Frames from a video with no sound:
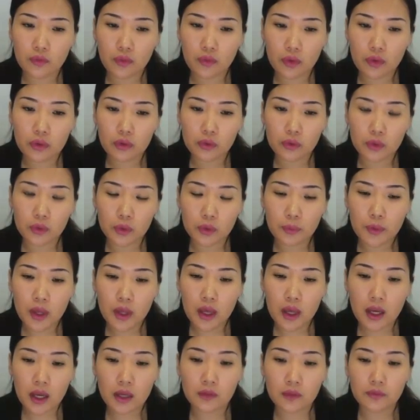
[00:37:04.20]
a for loop
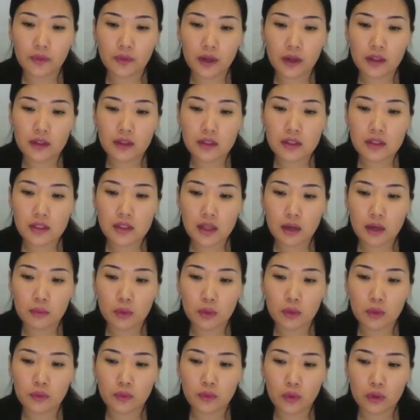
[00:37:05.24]
and find the
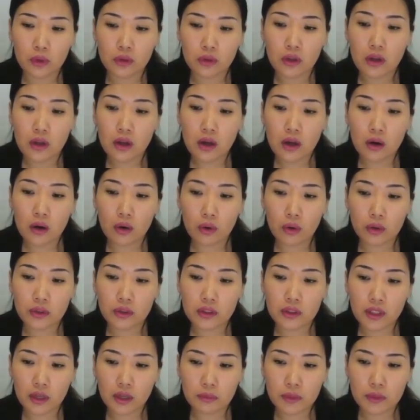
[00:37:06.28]
sum of all
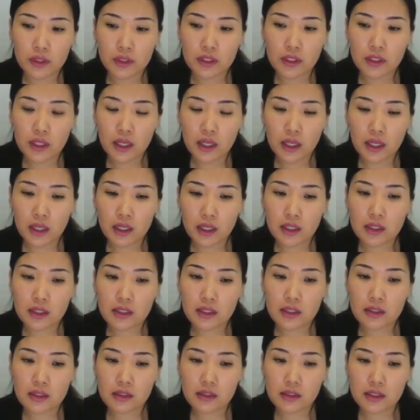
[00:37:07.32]
odd numbers.
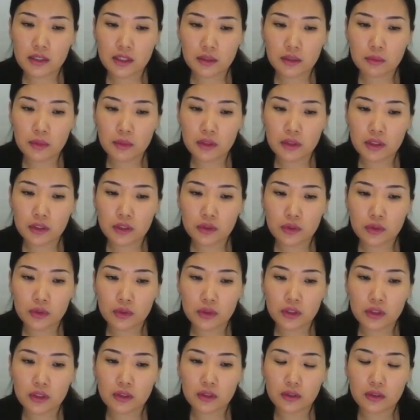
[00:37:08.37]
It's similar
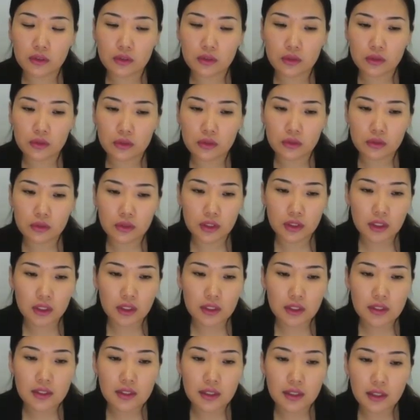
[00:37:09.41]
to
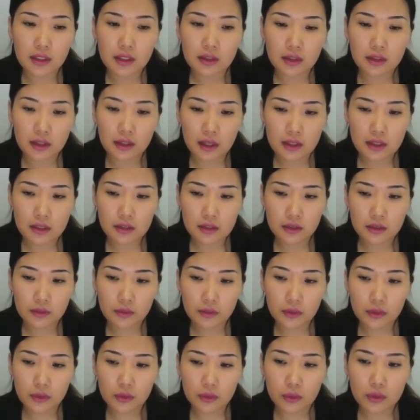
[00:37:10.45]
the second task
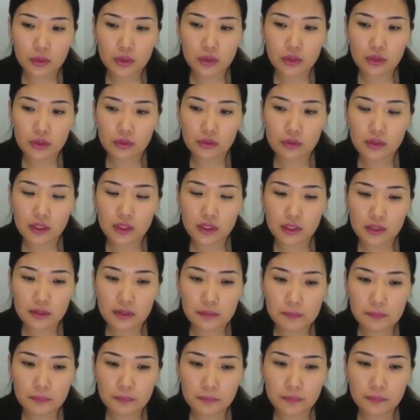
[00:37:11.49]
which you
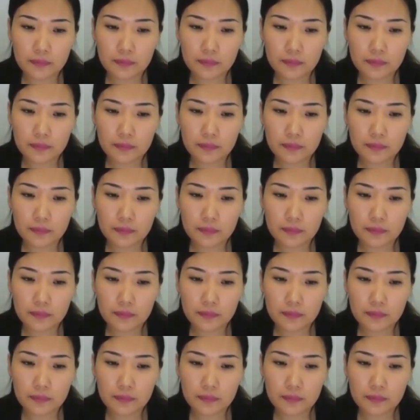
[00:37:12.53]
did.